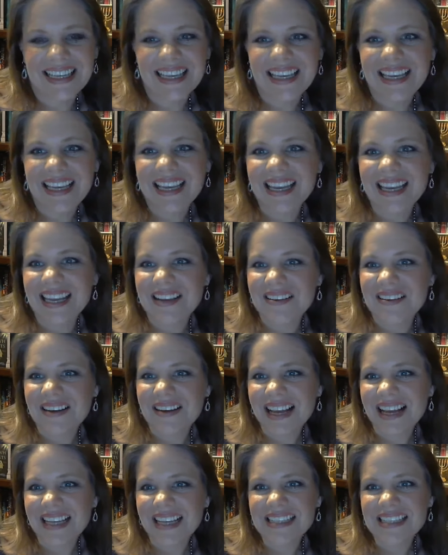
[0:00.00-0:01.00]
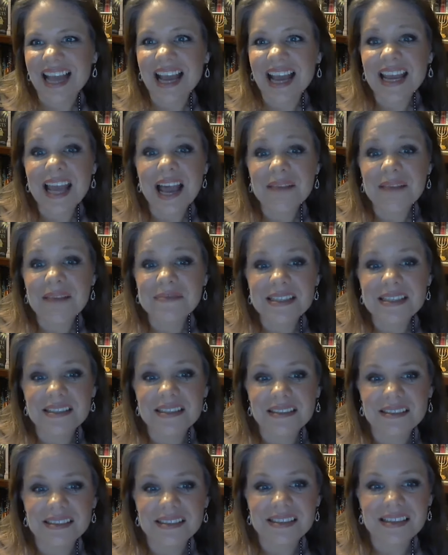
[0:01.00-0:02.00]
anyways, I am
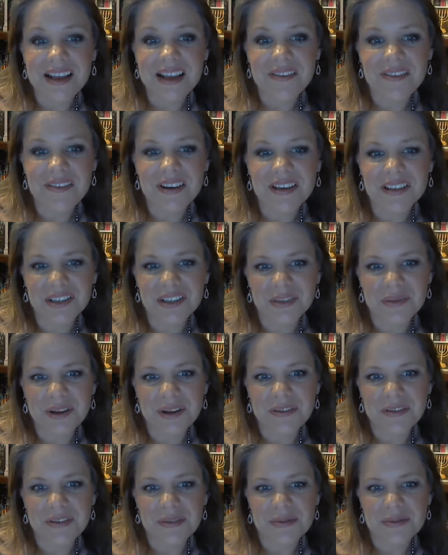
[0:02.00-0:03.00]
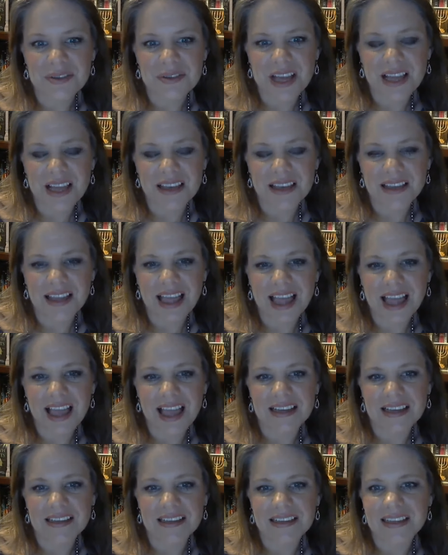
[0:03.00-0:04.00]
still suffering a little bit from jet
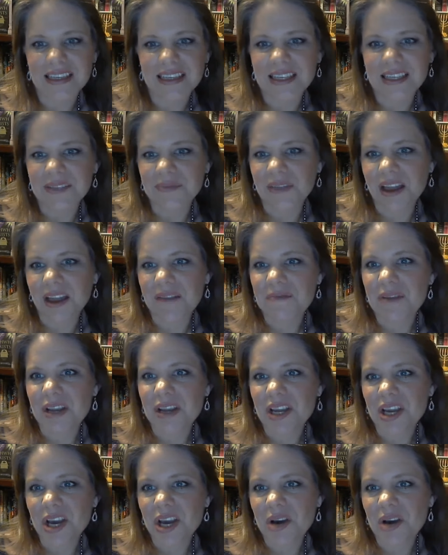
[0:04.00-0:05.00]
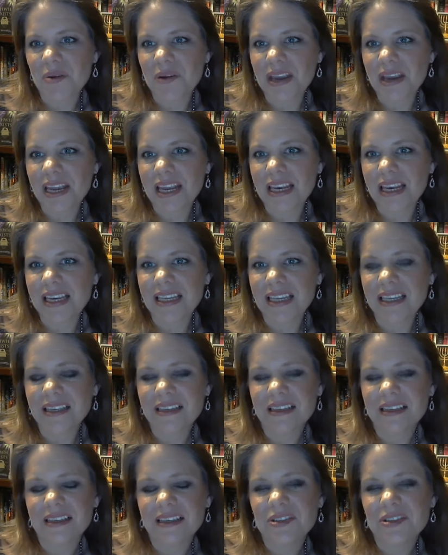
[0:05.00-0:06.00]
lag. I've been going
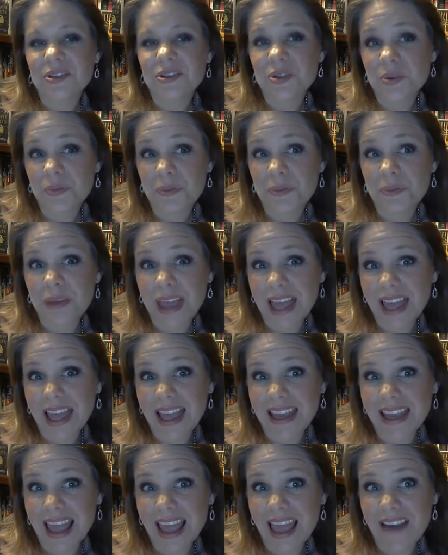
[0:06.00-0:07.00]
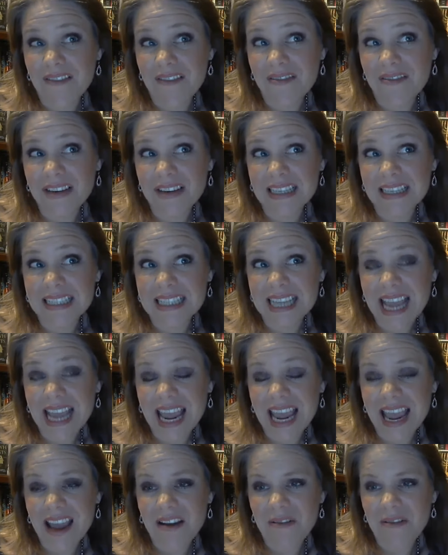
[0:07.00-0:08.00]
to bed every
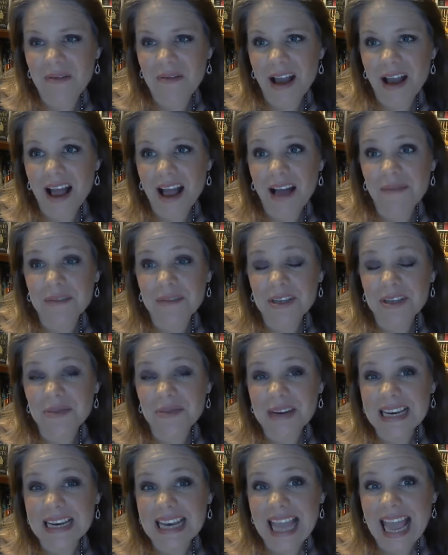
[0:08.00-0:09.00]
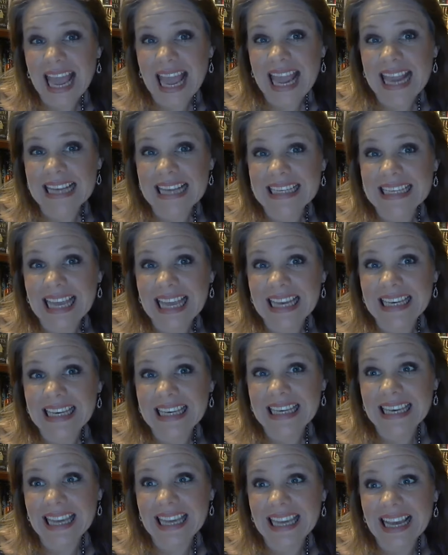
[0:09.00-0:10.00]
day around between 8
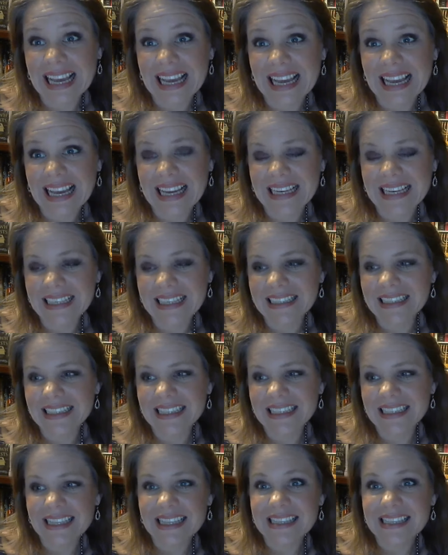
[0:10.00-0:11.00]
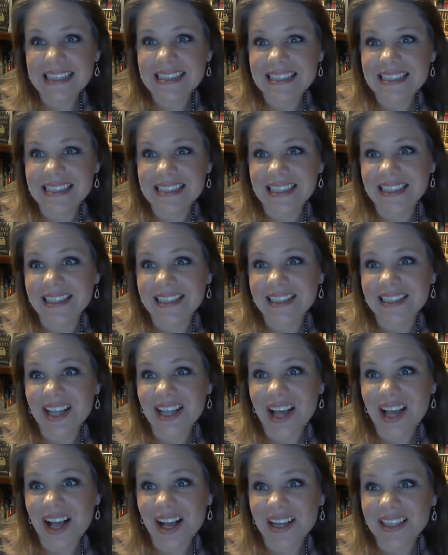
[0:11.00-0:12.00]
and 9. This is the
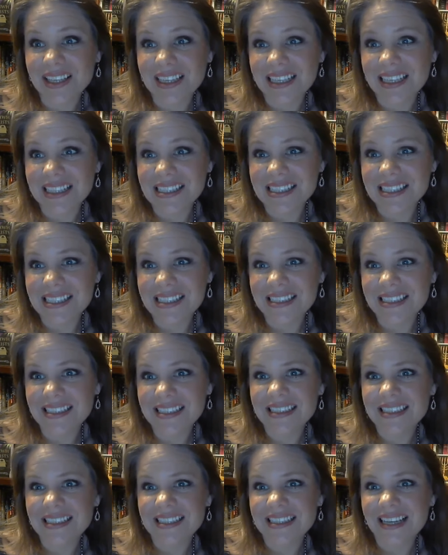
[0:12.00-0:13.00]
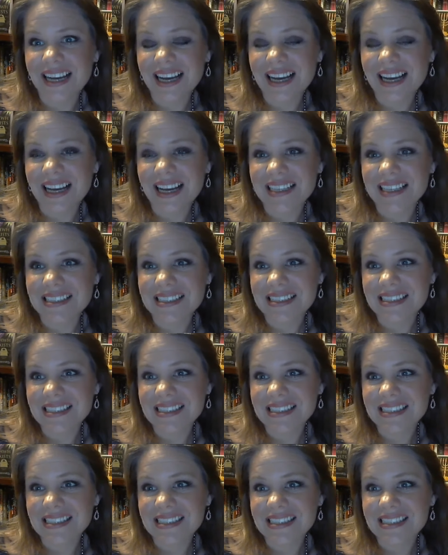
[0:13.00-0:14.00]
longest
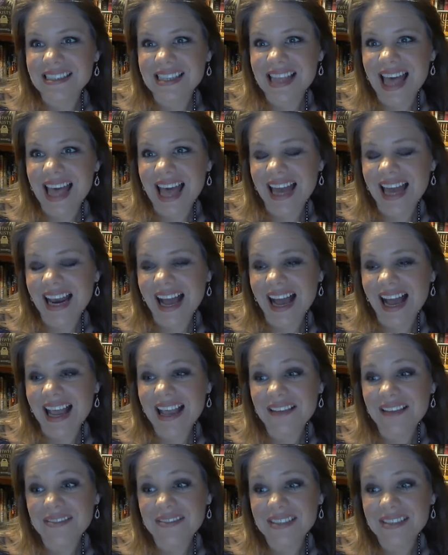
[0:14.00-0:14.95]
that I have